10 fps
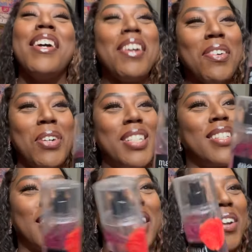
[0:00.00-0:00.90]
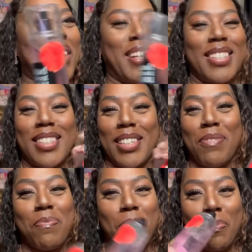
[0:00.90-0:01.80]
which is
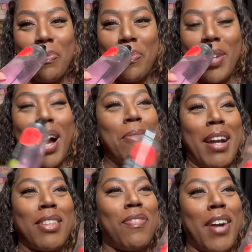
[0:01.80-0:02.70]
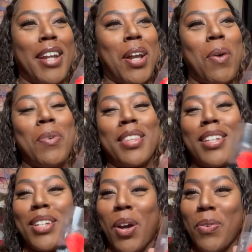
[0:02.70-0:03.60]
interesting. I'm going to have to find out what the
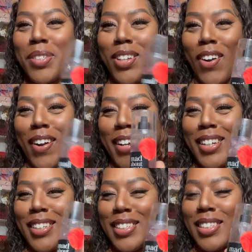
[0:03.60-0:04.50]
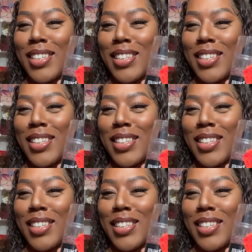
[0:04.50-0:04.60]
notes are in this.